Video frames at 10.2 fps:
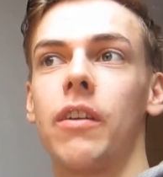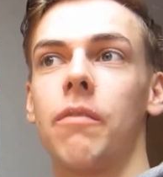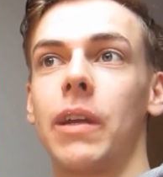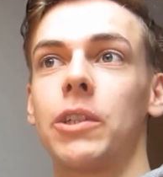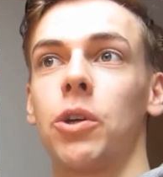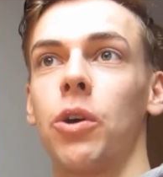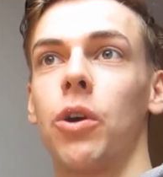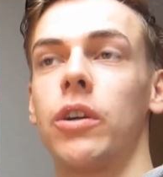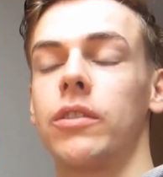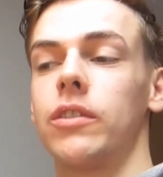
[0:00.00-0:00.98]
make
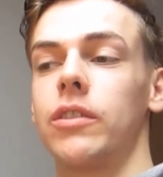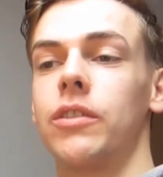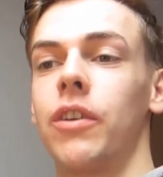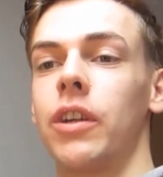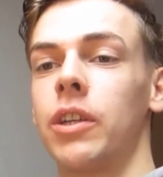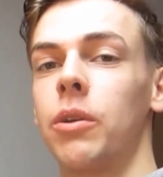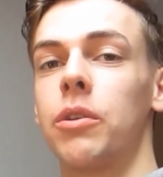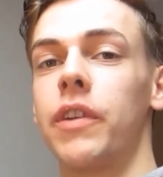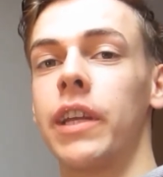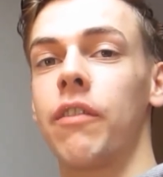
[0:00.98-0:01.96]
sure you're
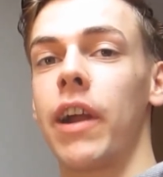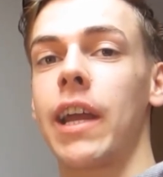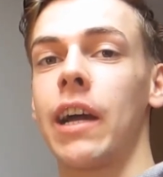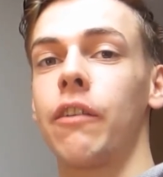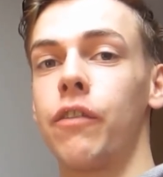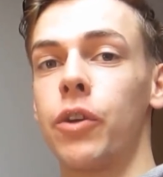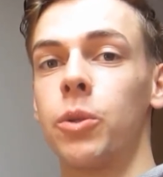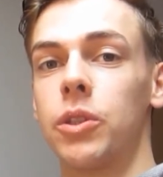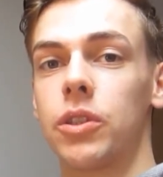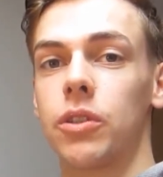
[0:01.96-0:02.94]
eating the right kind of
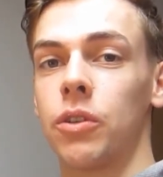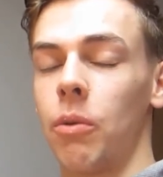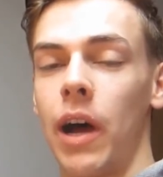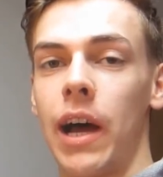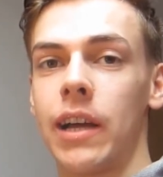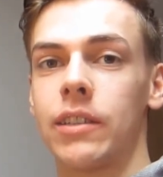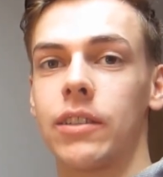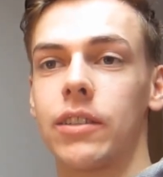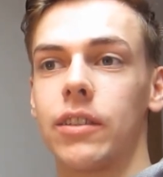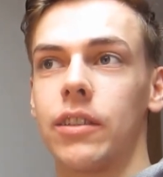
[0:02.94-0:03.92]
foods,
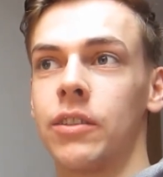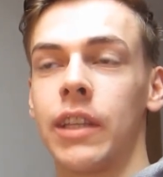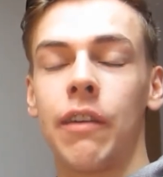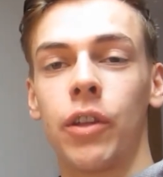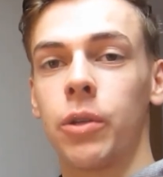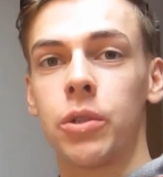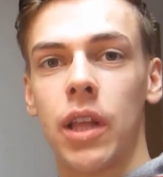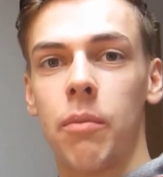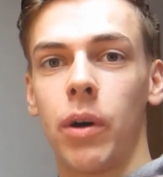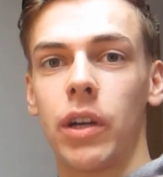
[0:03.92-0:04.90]
otherwise you'll never
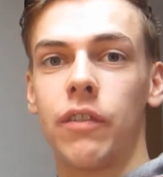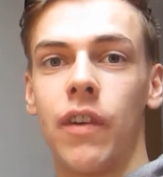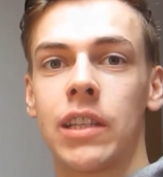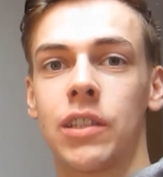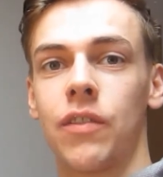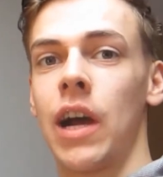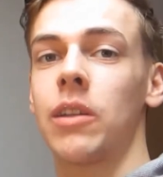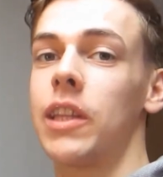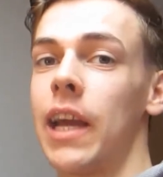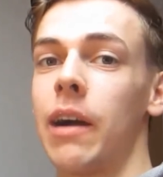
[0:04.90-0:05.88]
lose that body fat
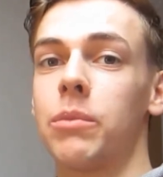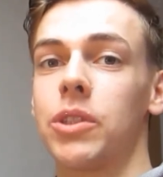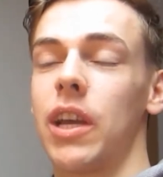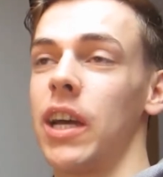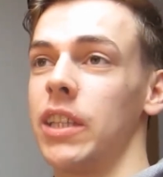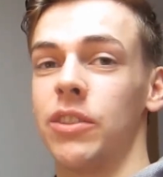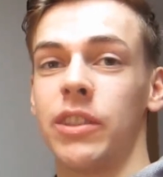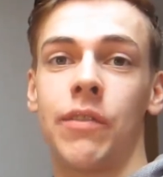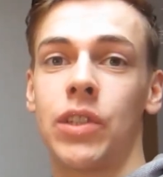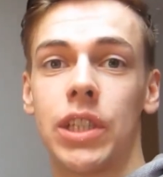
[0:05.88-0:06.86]
surrounding the abs and you'll
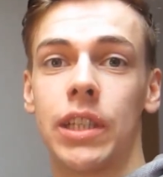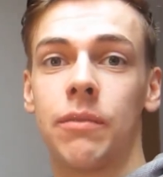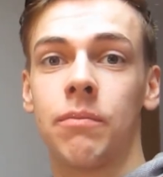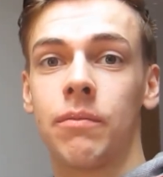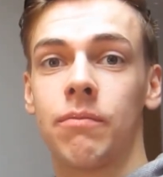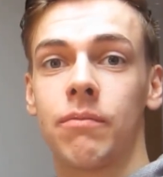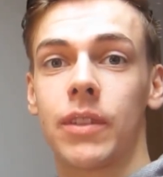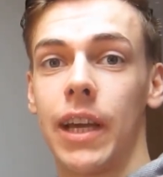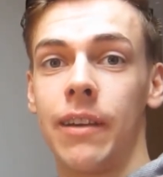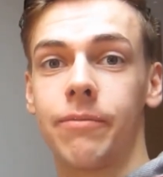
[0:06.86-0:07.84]
never see them.
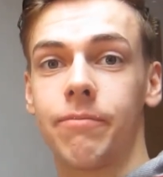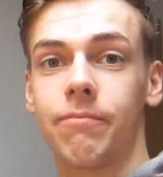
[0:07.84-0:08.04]
Okay?